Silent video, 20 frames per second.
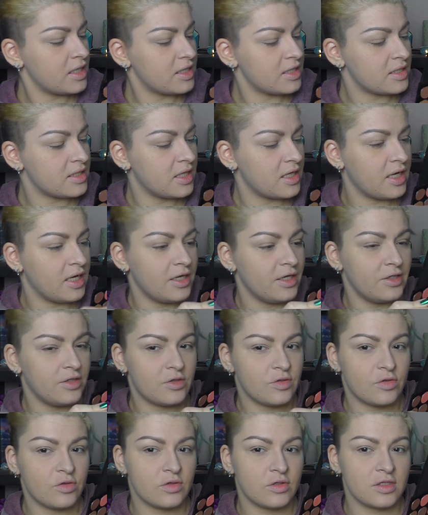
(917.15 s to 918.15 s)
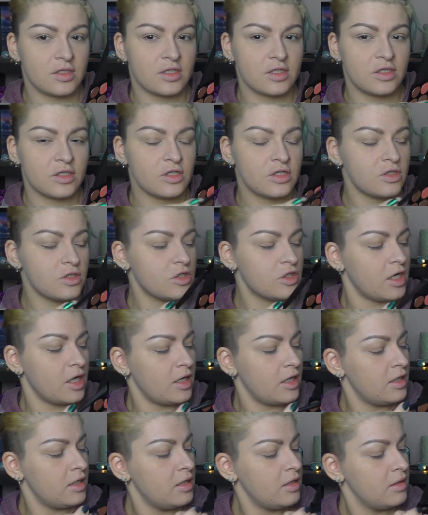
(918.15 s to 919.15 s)
as a transition
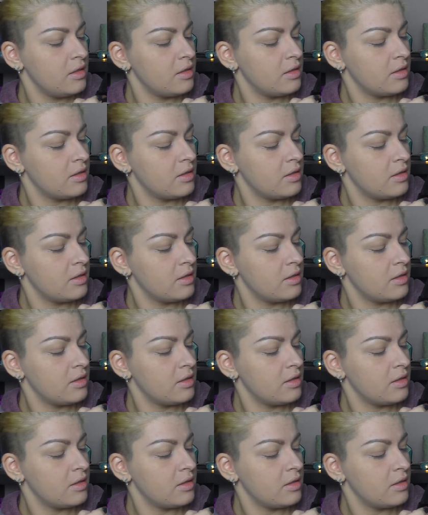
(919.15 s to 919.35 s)
shade.